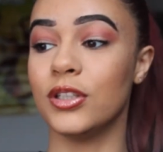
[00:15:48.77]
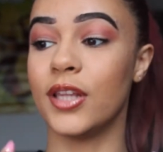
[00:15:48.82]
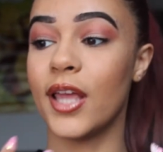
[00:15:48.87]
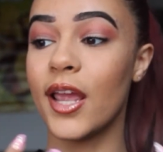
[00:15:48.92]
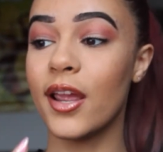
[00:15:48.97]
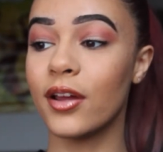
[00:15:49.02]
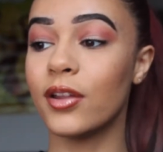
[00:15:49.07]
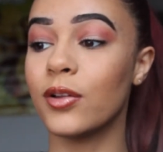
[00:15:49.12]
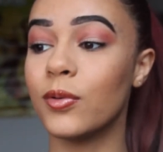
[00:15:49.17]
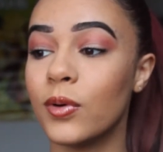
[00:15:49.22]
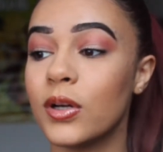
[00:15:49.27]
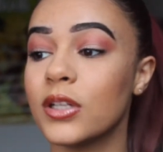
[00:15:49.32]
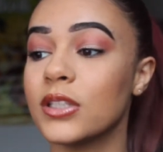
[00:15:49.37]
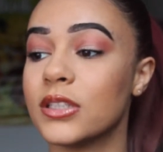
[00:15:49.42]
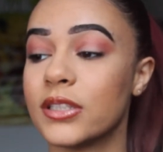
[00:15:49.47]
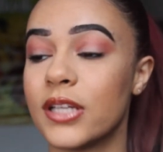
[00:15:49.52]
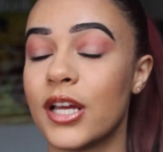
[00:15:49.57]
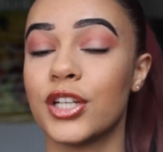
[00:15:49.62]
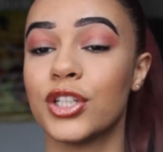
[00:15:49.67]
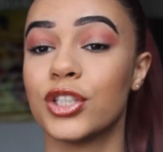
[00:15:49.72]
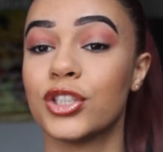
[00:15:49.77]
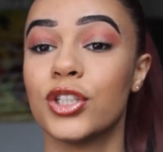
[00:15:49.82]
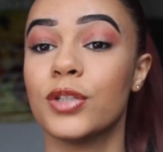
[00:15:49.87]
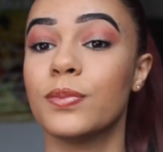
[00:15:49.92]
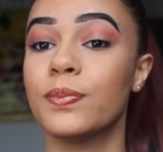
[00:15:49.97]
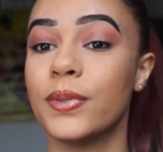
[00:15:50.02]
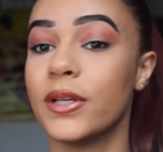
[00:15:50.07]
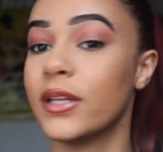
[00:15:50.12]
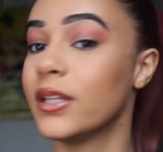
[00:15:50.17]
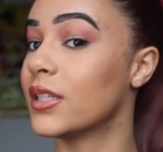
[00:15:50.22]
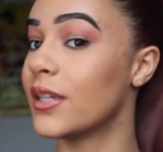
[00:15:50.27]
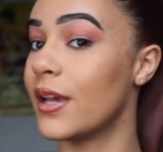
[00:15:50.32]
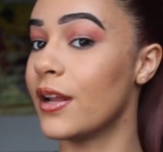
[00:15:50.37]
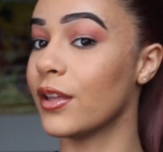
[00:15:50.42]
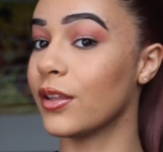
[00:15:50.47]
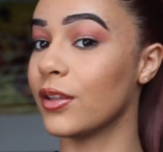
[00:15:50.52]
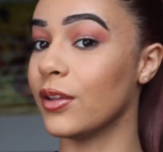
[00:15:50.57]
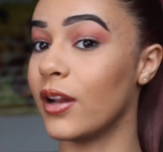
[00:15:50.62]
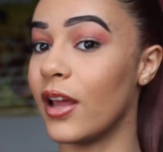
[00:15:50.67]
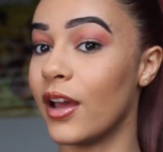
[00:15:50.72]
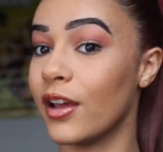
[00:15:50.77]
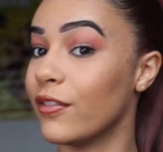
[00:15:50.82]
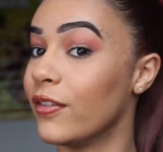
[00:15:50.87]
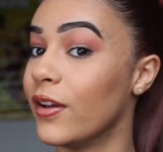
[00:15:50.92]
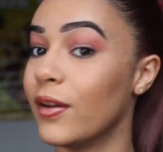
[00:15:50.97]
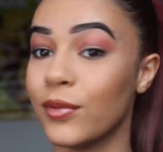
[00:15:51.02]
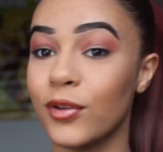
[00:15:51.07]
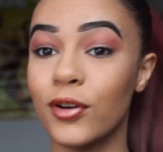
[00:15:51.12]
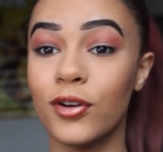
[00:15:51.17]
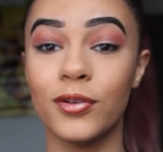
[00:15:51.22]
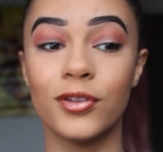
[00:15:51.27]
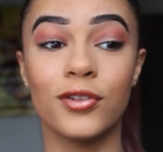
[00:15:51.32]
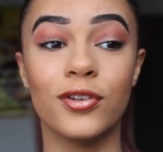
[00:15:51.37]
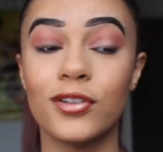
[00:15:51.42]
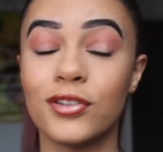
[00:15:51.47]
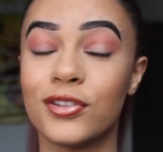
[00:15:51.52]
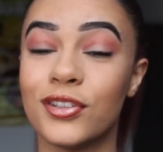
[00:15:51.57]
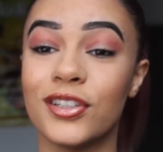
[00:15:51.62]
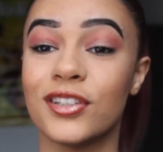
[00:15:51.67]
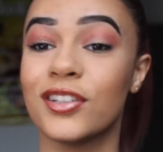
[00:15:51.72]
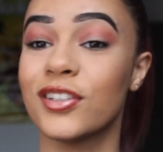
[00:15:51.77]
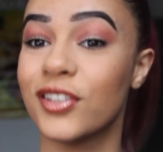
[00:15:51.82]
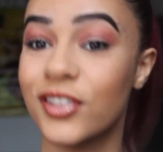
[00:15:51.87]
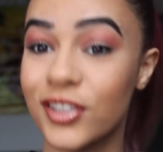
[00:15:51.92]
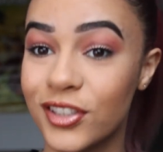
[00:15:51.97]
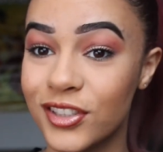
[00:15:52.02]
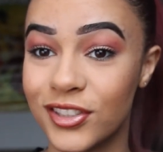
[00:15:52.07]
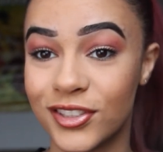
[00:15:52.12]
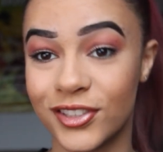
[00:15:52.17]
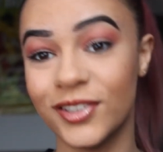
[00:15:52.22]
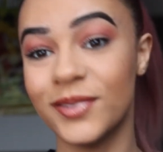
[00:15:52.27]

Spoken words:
They are the ones that should be telling you, like, fam, you're doing good.